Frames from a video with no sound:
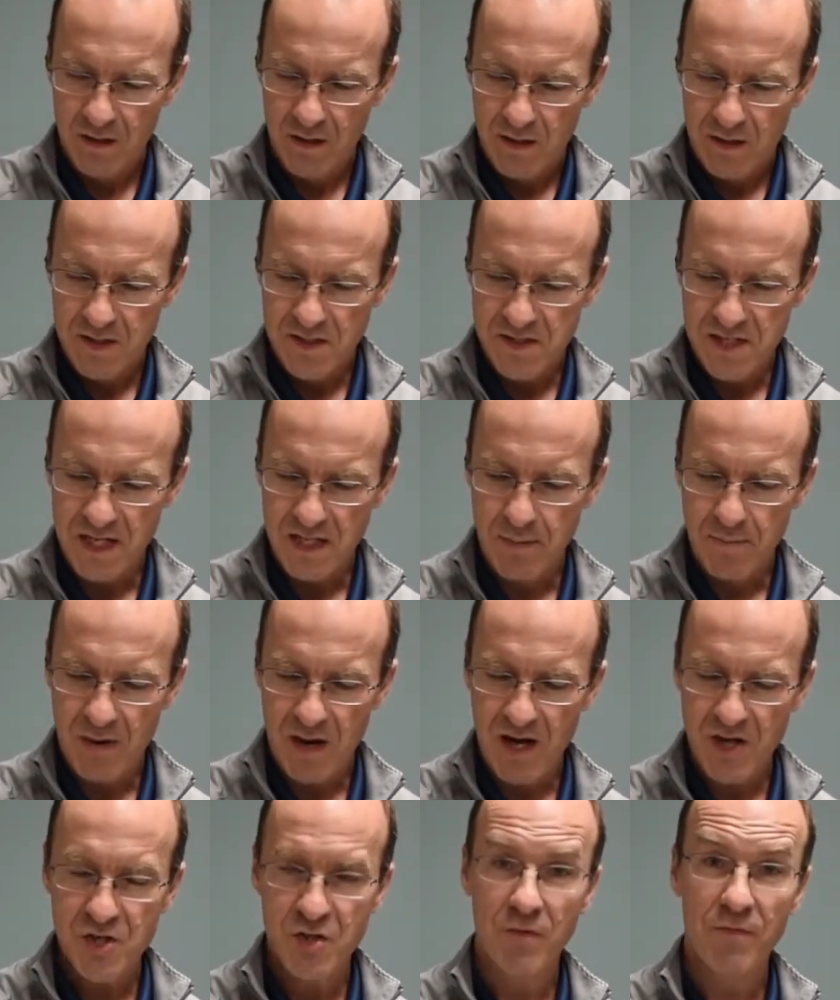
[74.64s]
Inside the
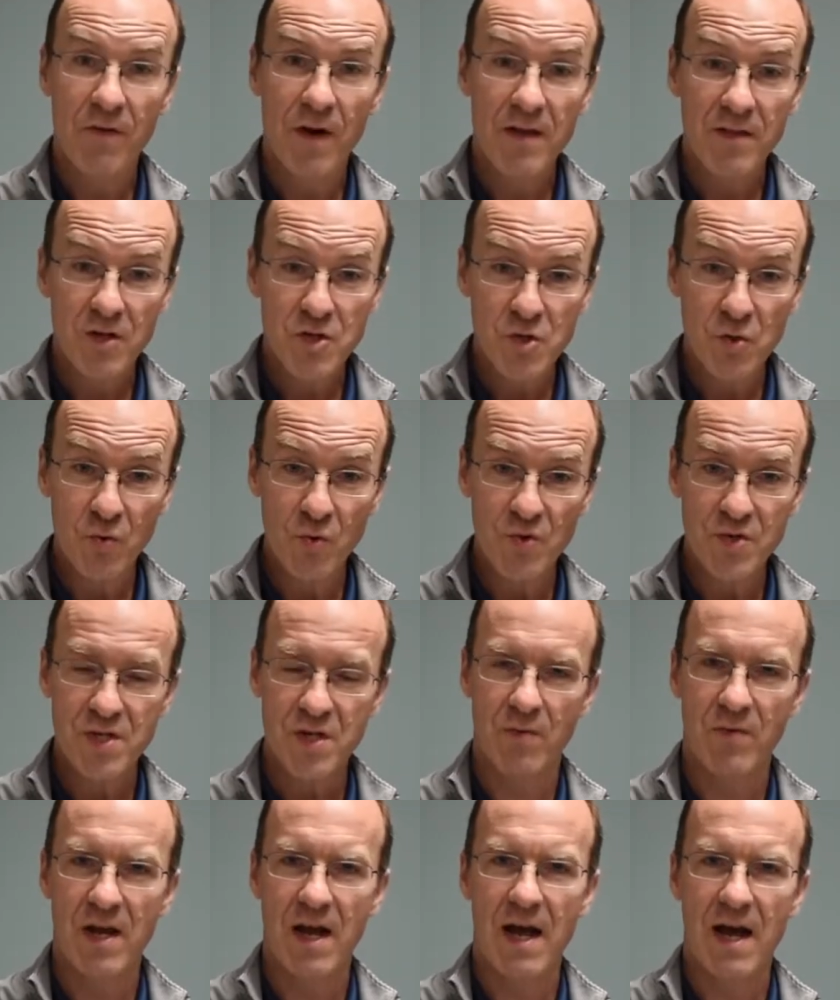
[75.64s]
box you'll find the tools
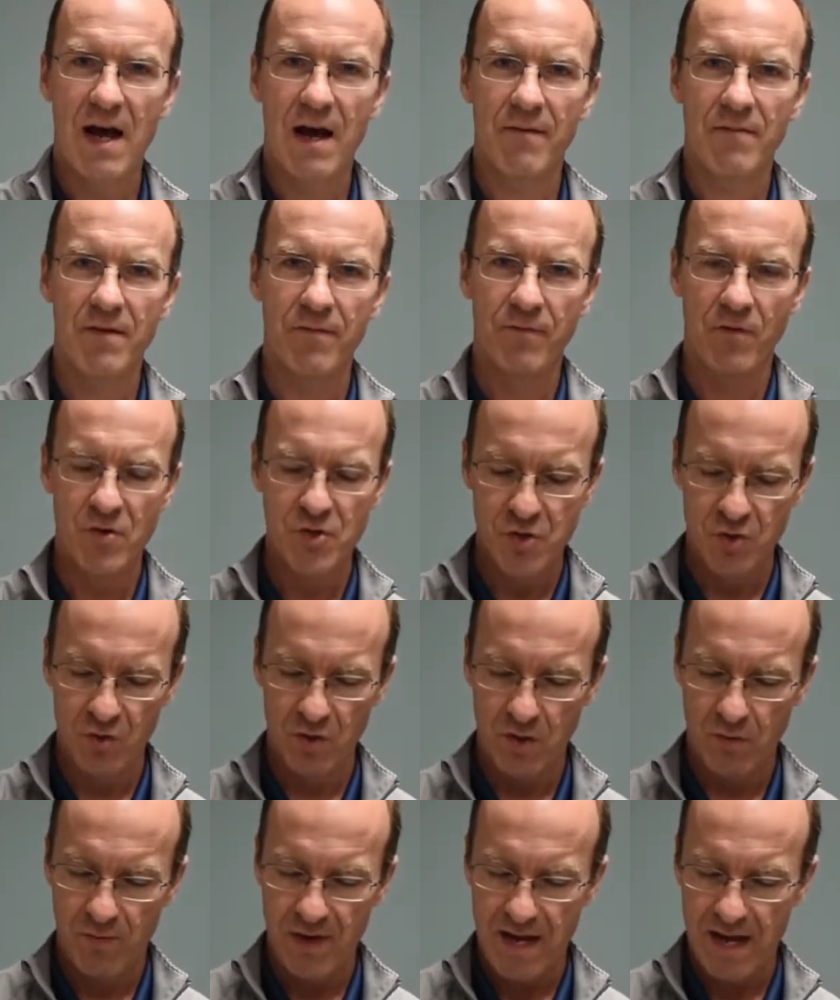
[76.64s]
that we have. The first tool
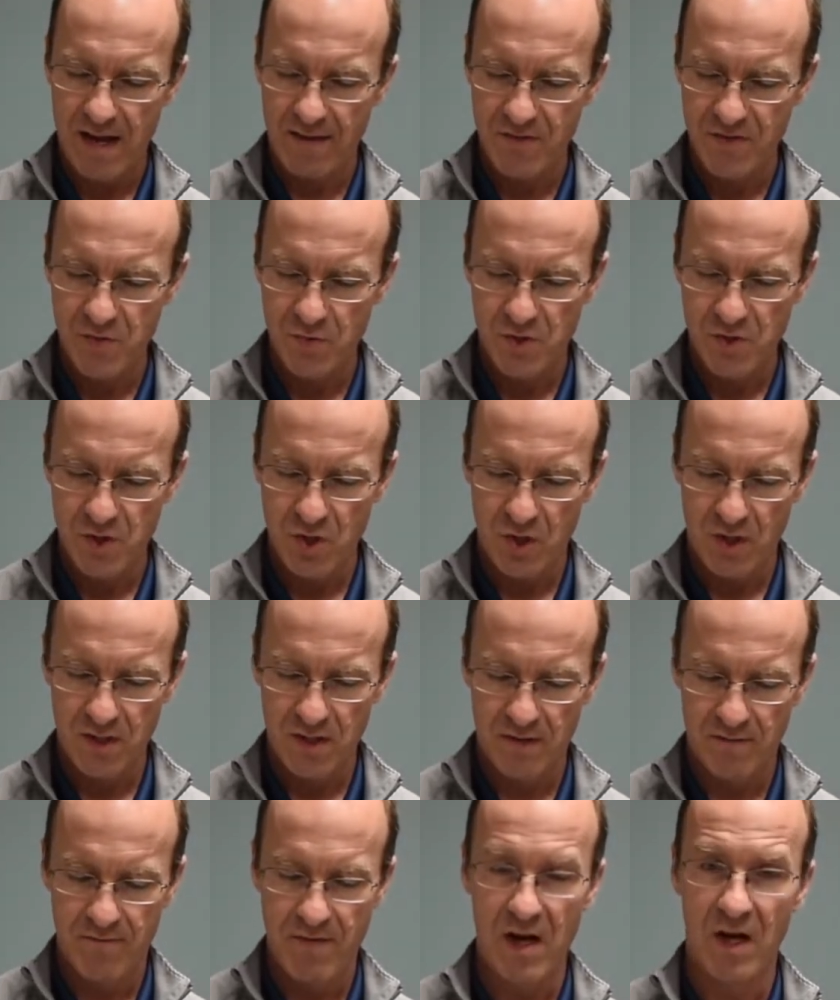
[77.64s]
that we have is what's called
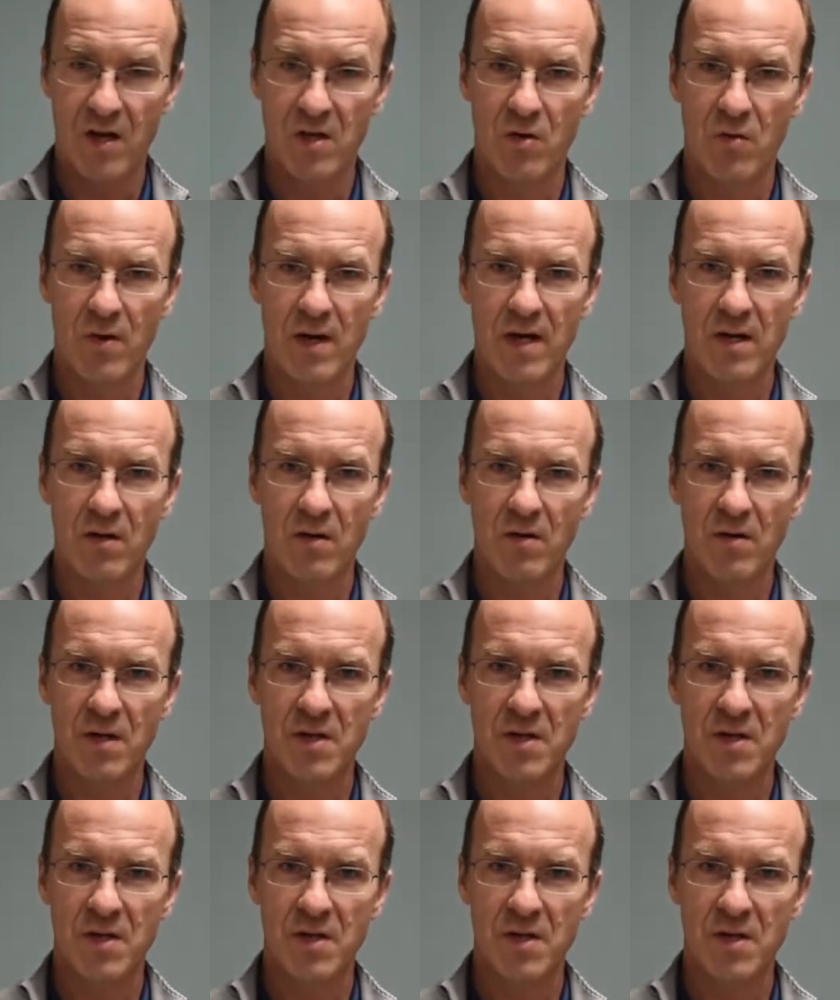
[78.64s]
the Evaluator.